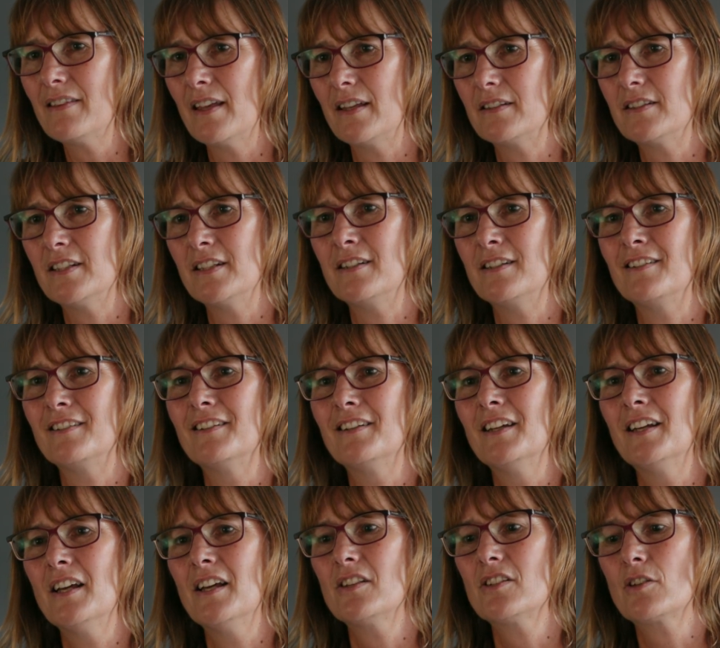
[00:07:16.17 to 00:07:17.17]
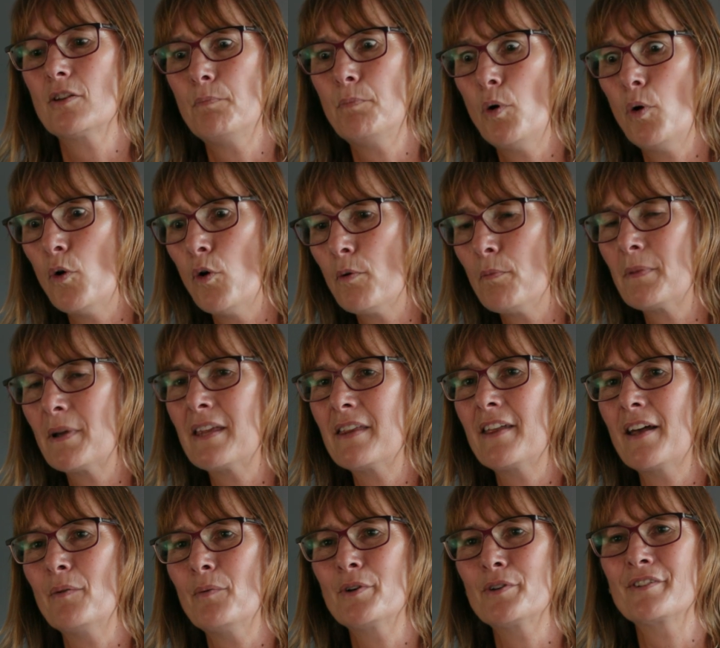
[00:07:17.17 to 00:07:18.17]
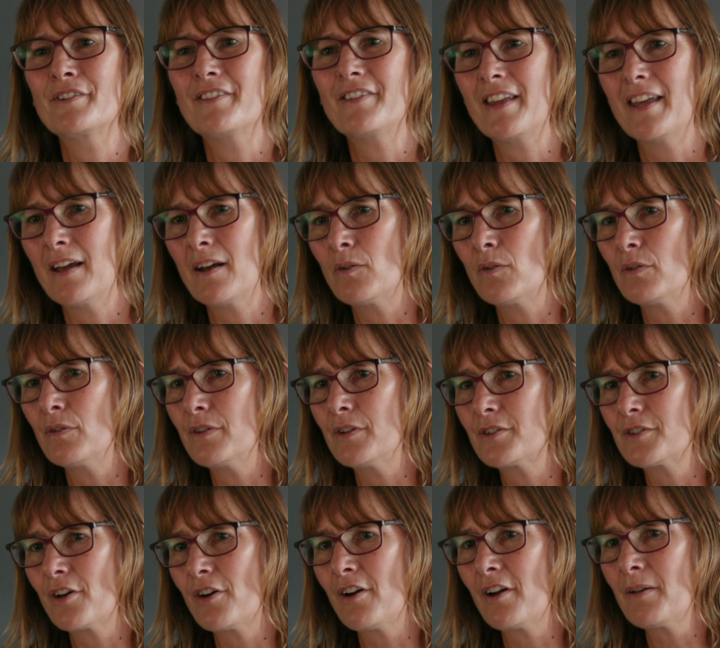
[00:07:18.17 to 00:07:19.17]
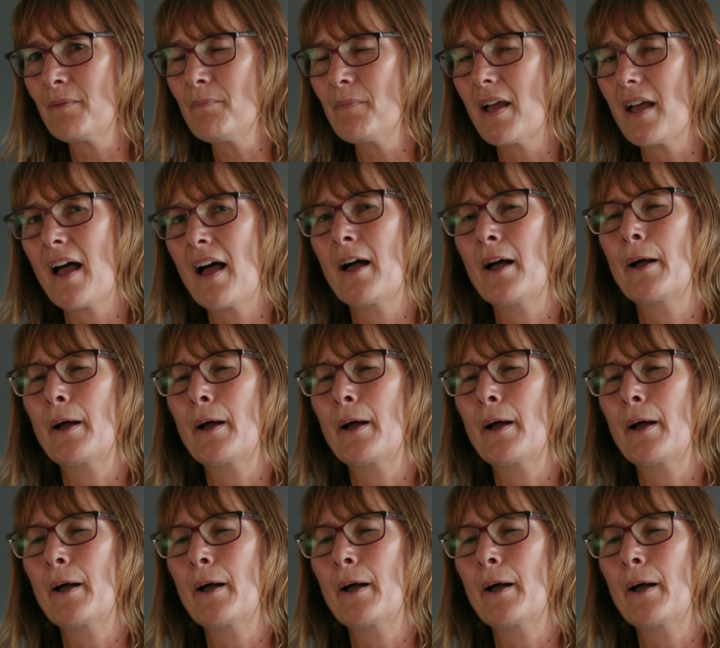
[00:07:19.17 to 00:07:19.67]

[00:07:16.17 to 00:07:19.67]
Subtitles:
that didn't support me, that wasn't there all the time.